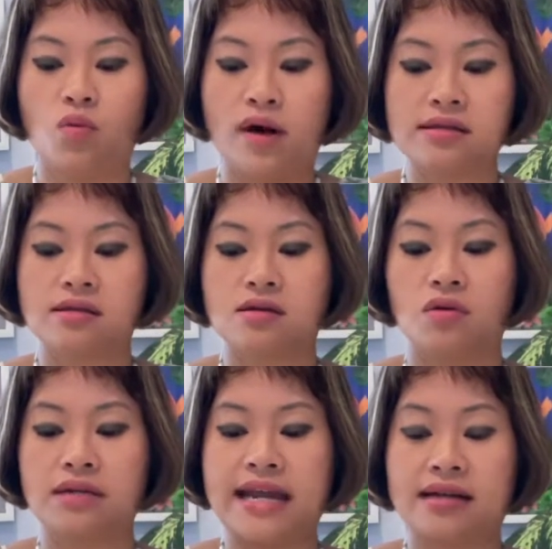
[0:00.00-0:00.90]

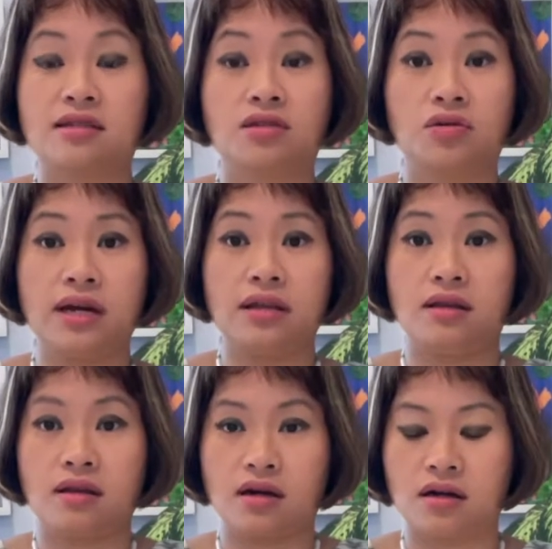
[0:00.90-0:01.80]
stone next to it
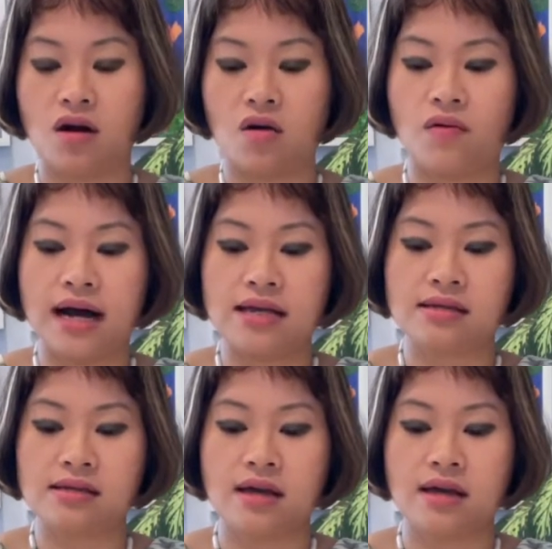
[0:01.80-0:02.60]
clockwise,